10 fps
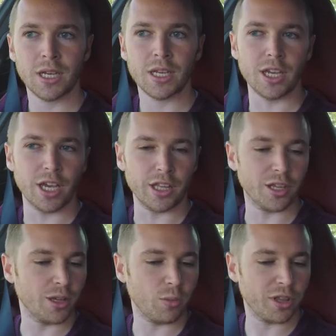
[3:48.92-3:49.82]
Yeah, and the
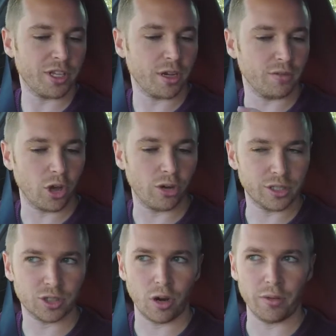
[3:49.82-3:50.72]
one thing I've
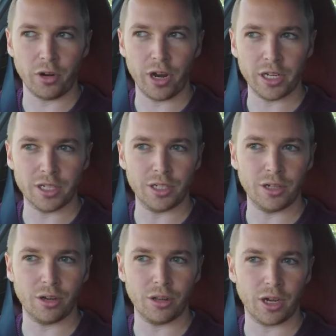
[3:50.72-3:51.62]
noticed driving around in it,
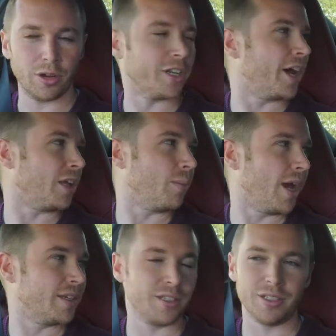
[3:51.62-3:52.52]
like on a daily
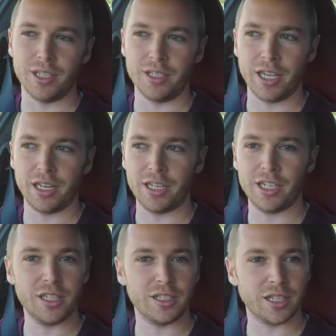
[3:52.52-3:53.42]
basis, is that it
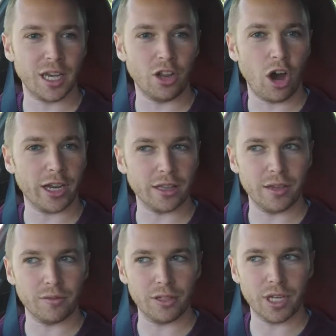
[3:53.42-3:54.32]
is a
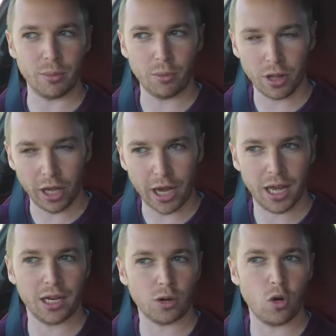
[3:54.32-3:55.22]
911, like a
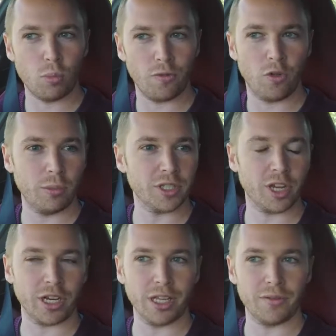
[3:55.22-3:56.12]
hardcore performance
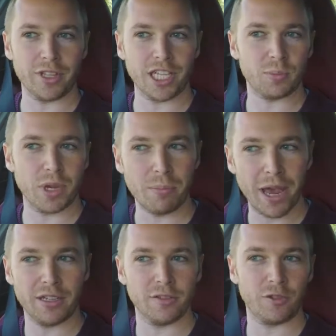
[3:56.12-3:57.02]
911 that's been
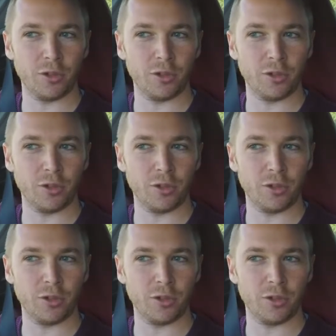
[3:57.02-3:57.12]
made to feel